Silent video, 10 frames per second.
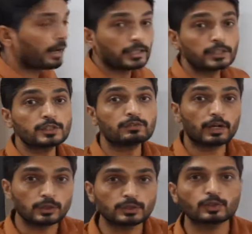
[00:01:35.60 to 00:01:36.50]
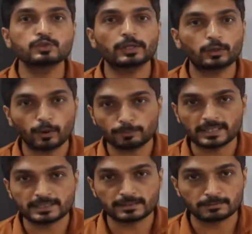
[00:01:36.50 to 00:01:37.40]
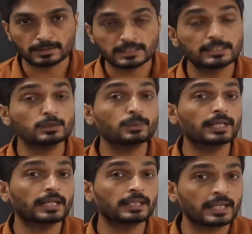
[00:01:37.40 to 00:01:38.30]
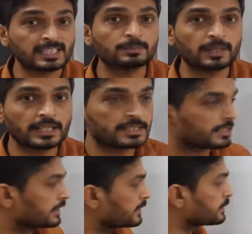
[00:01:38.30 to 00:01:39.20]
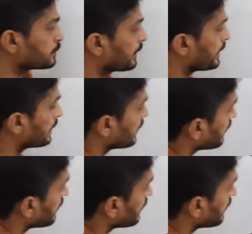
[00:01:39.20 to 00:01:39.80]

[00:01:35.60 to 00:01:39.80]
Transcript: minus 5 is also a complex number. Since we can express it in this way,